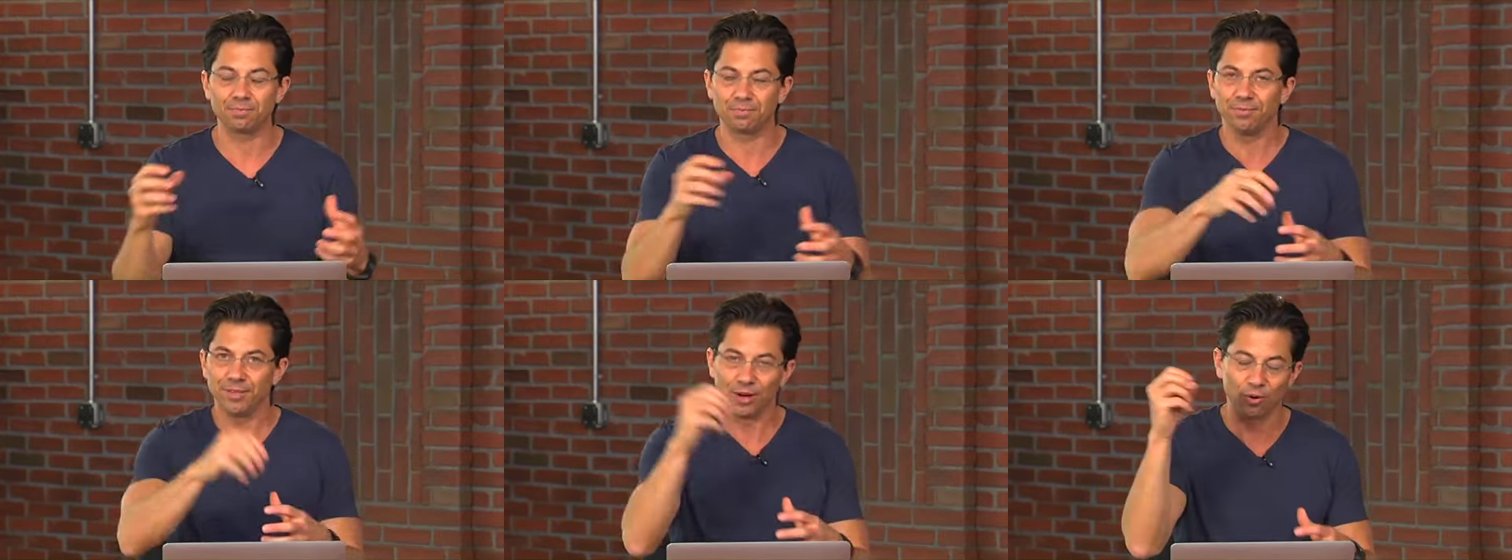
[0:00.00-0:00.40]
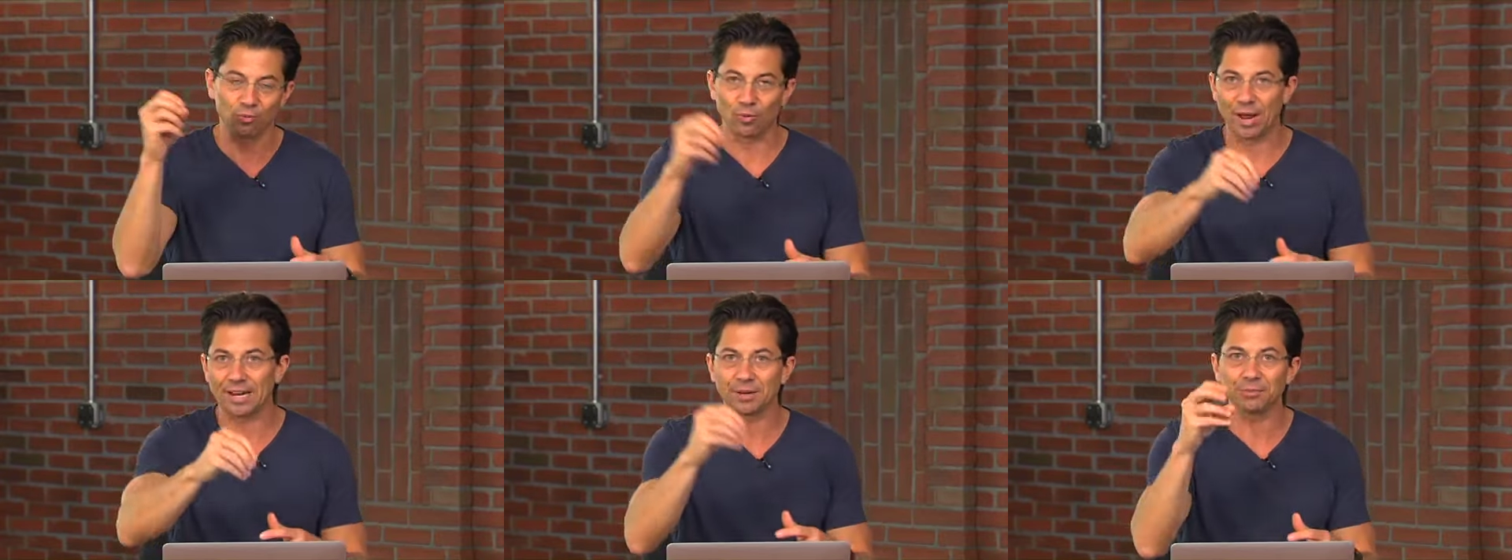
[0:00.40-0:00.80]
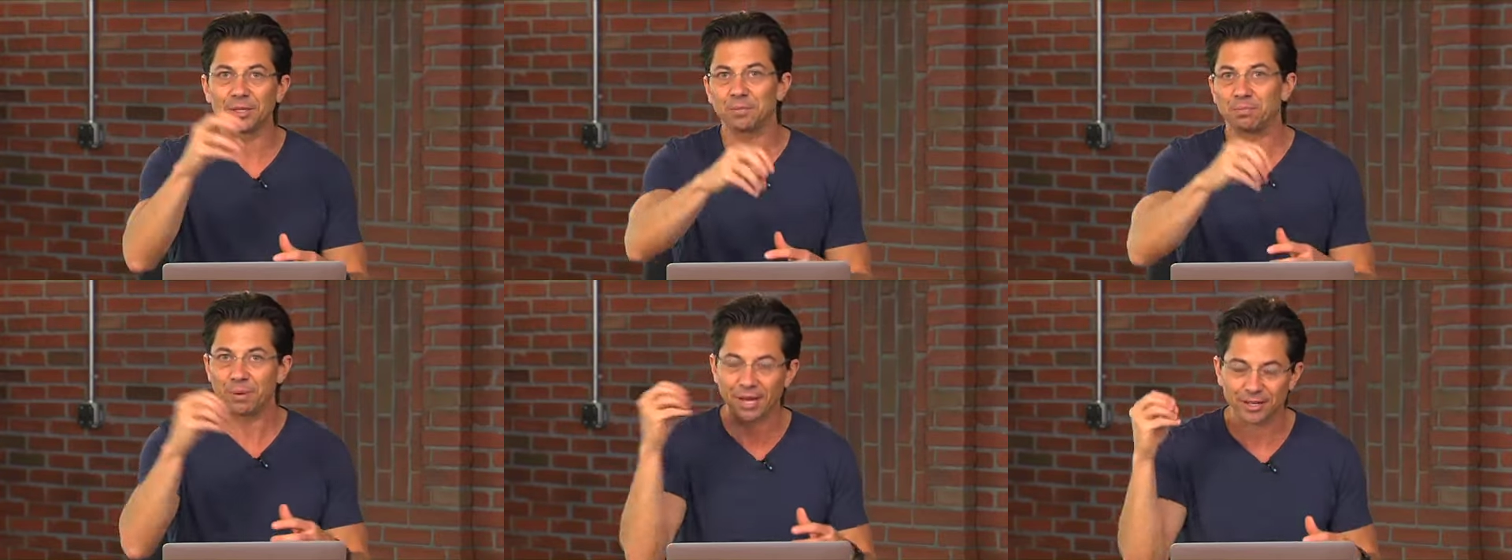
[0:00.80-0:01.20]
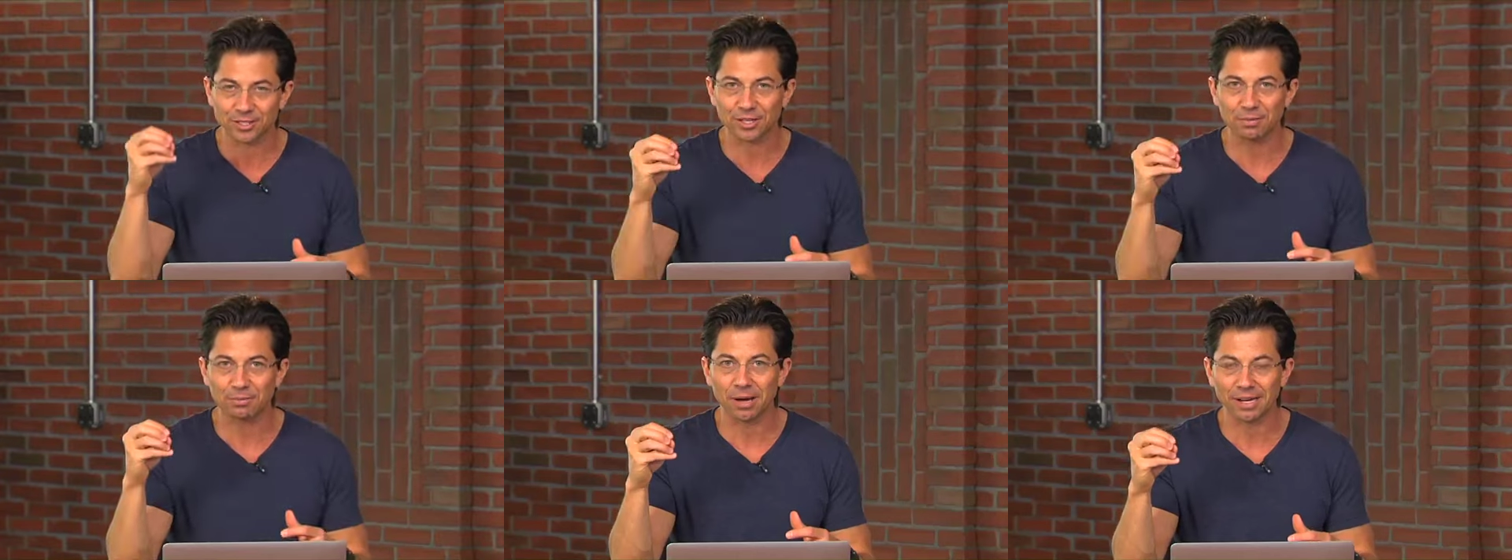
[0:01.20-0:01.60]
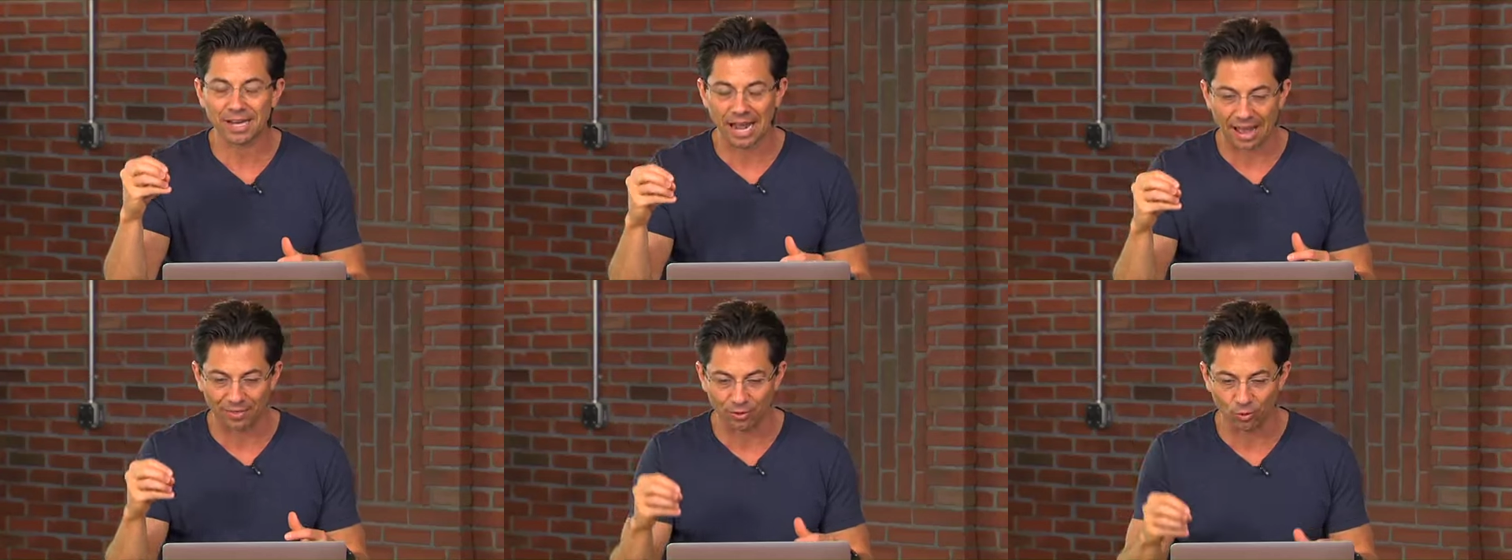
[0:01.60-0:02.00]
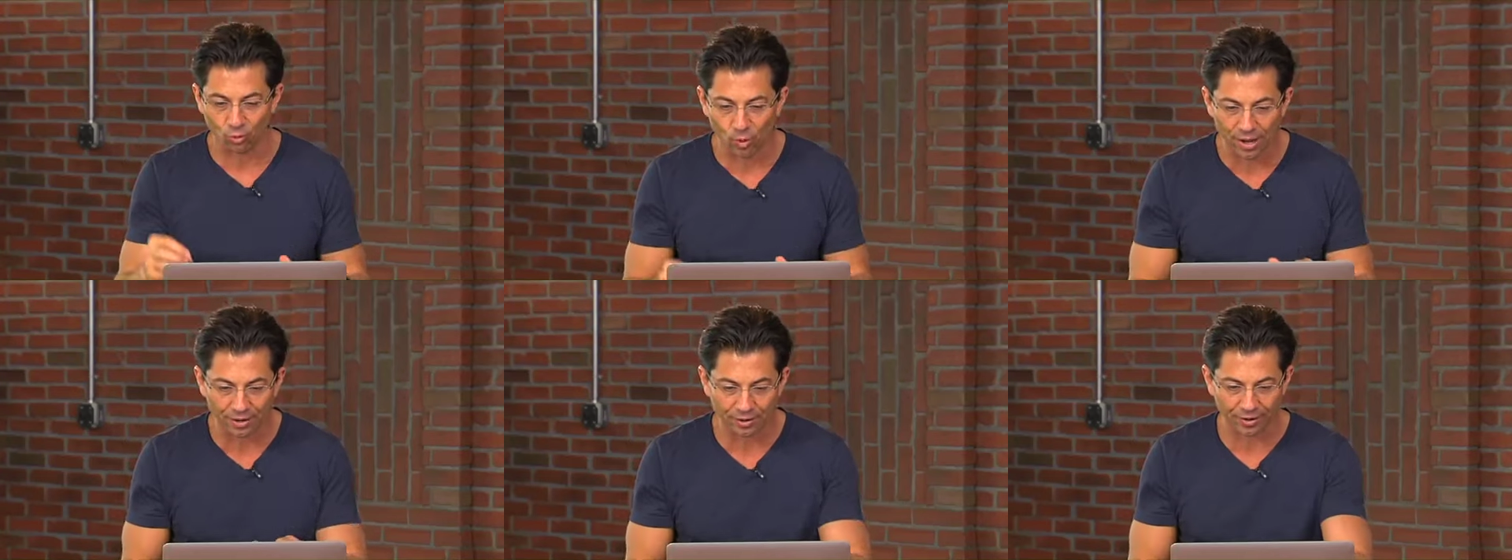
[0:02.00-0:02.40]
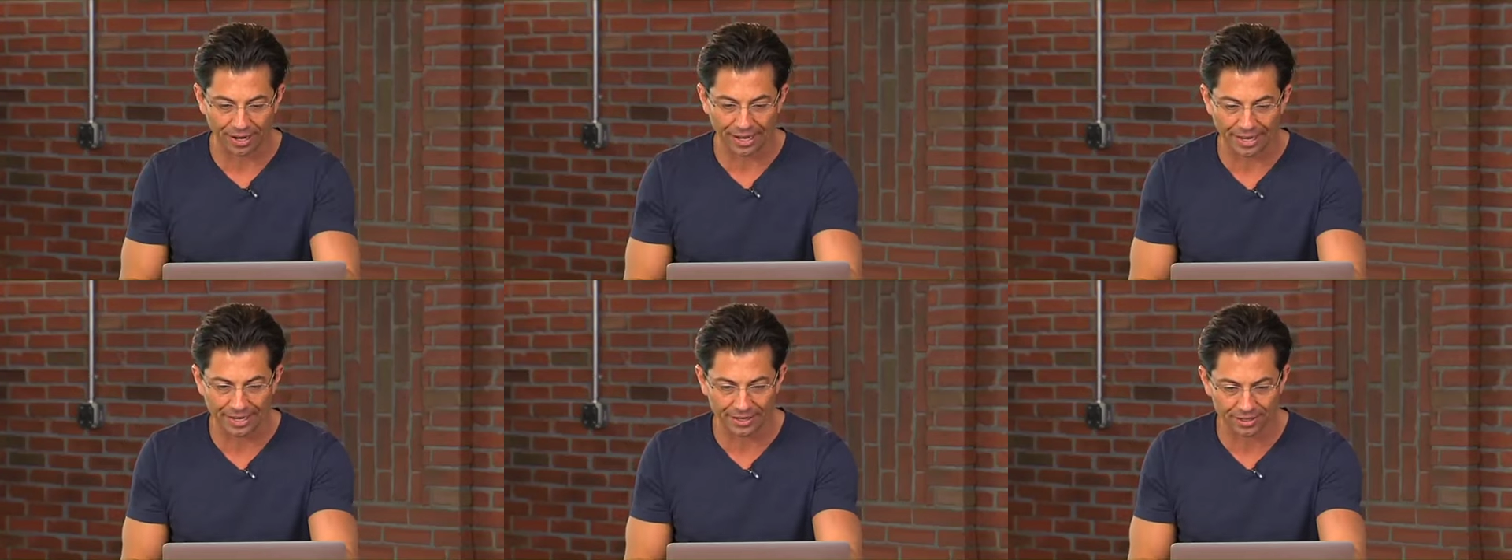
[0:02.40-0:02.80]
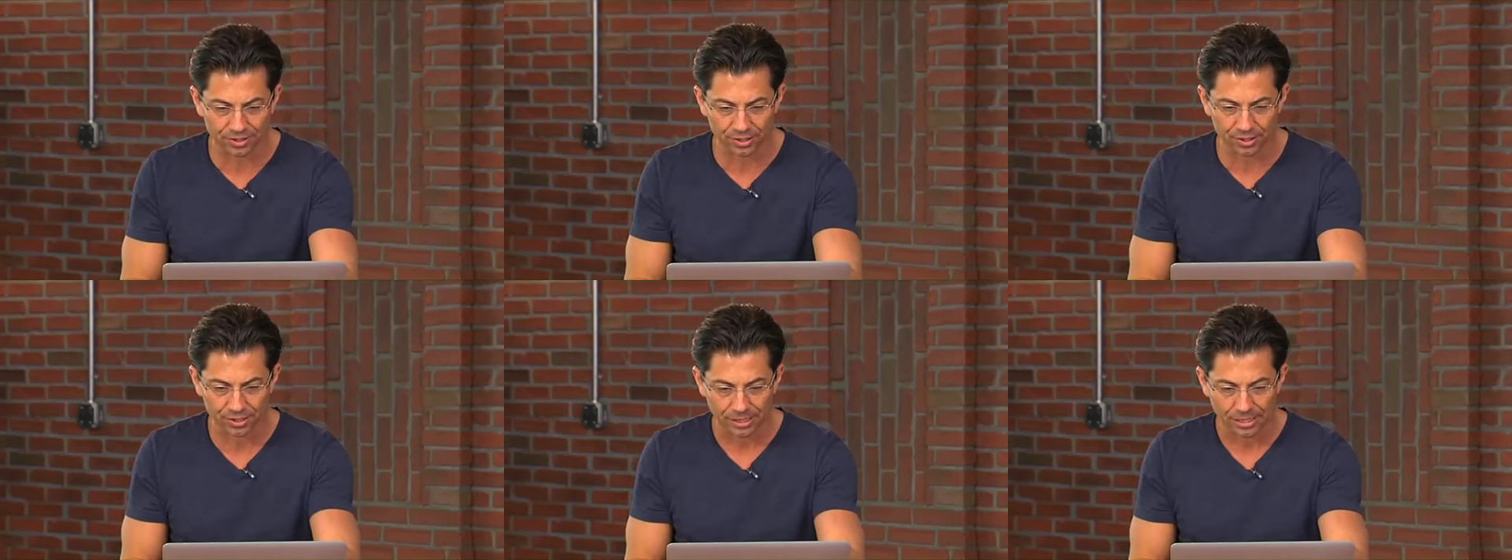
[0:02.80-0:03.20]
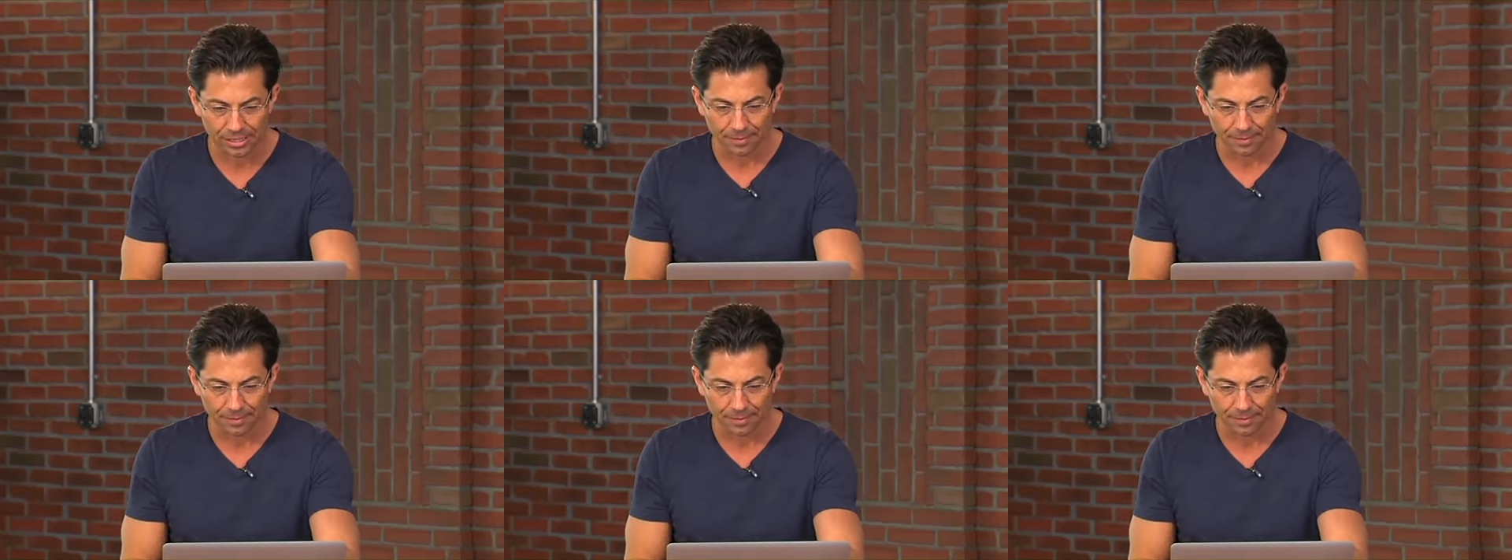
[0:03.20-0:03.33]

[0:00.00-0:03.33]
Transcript: randomly pick somebody, and the winner is